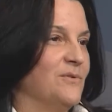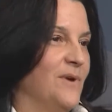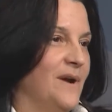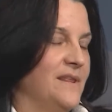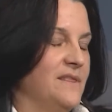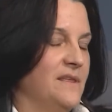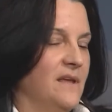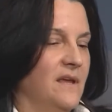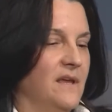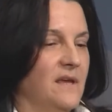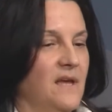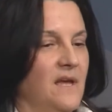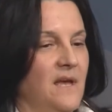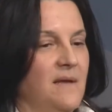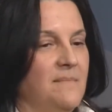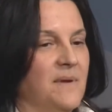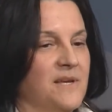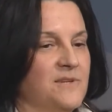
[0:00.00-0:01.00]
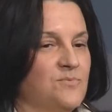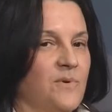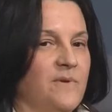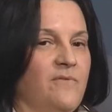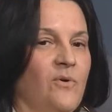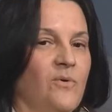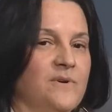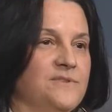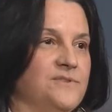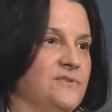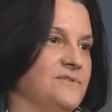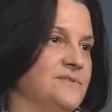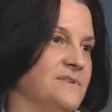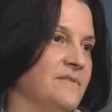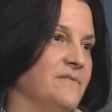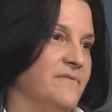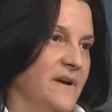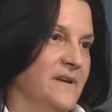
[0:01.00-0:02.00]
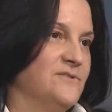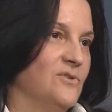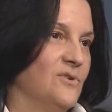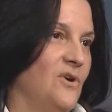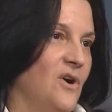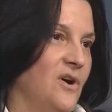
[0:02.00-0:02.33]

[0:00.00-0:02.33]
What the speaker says: the right thing, because we've always used the federal